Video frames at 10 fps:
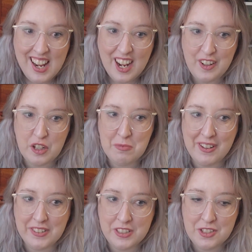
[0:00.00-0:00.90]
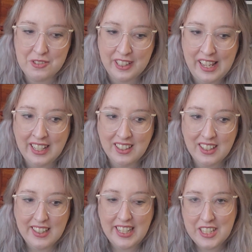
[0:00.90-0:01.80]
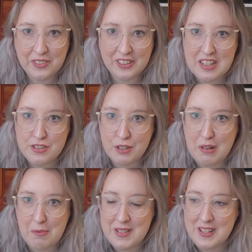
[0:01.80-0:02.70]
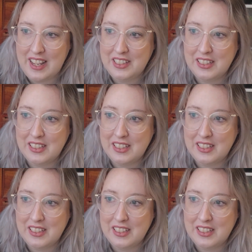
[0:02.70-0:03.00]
And her brothers were, like, eating their ice cream right beside her.